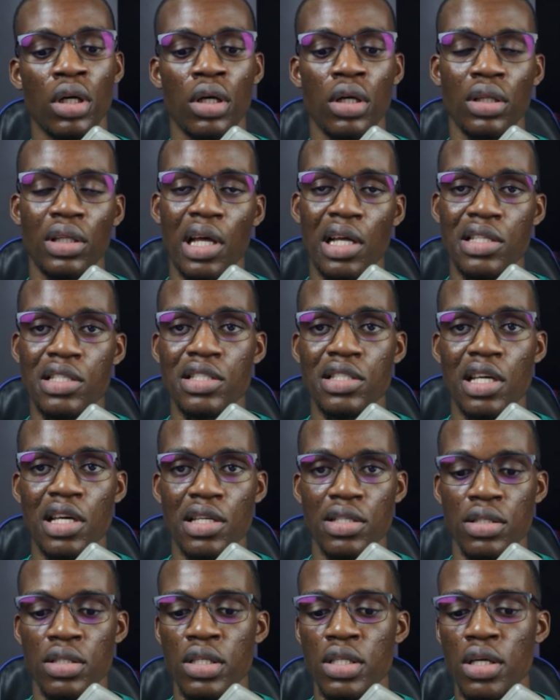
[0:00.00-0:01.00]
30
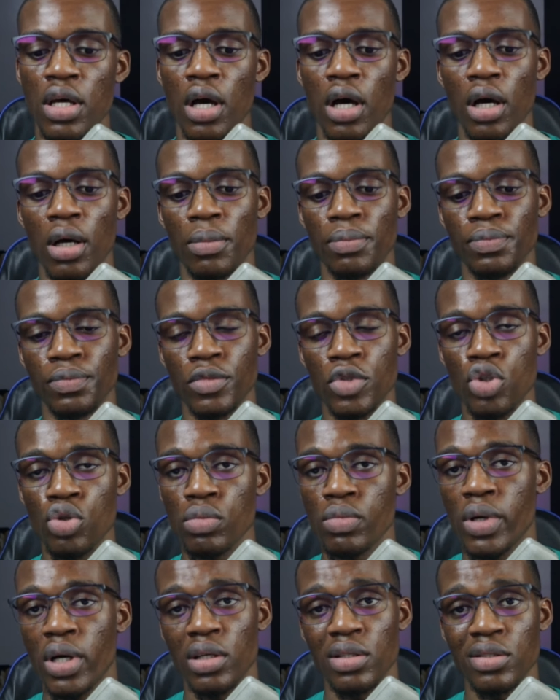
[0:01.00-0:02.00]
days, 2
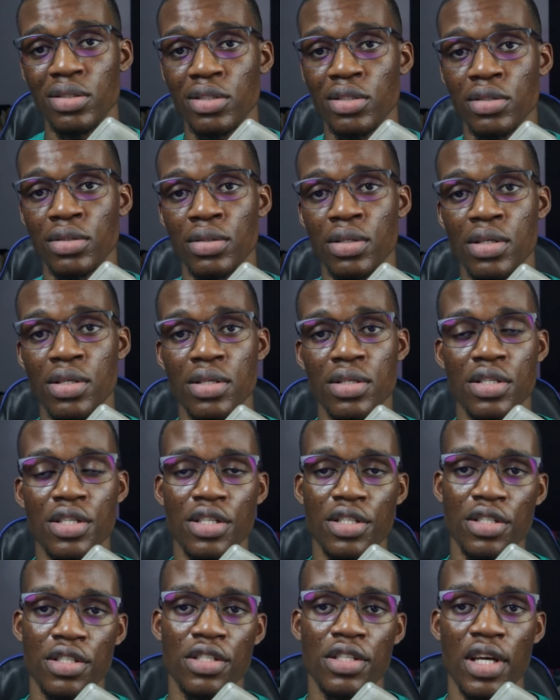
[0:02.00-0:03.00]
months,
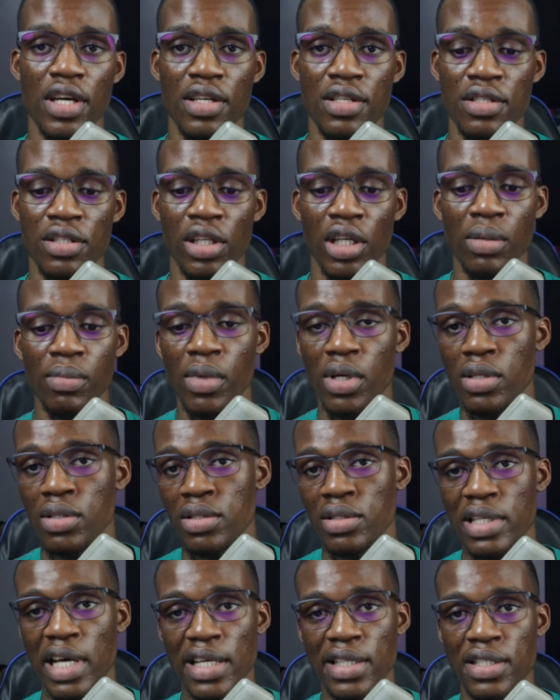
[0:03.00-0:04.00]
60 days, 3 months,
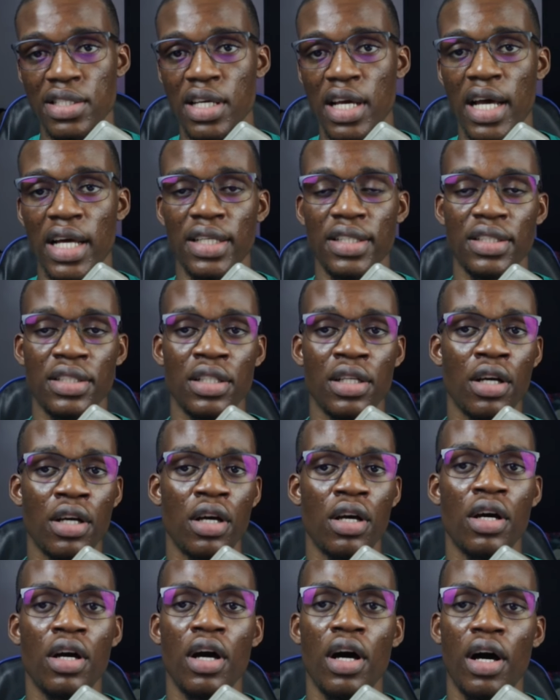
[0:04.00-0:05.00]
90, and
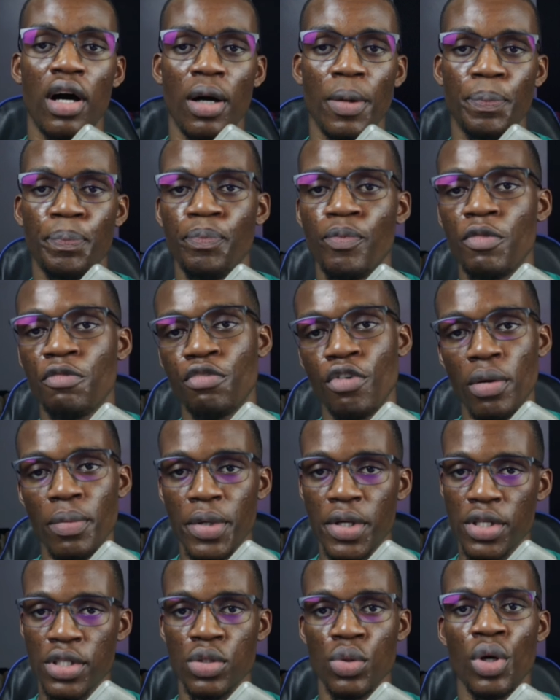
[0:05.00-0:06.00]
4
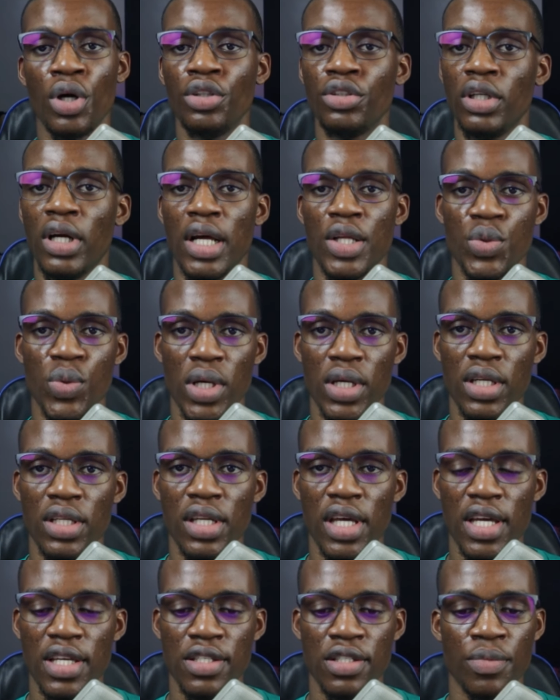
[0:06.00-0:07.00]
months, 120
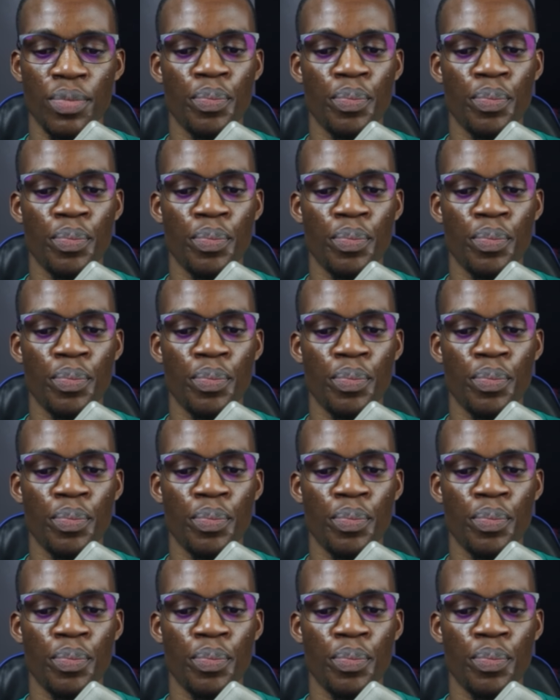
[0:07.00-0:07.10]
days.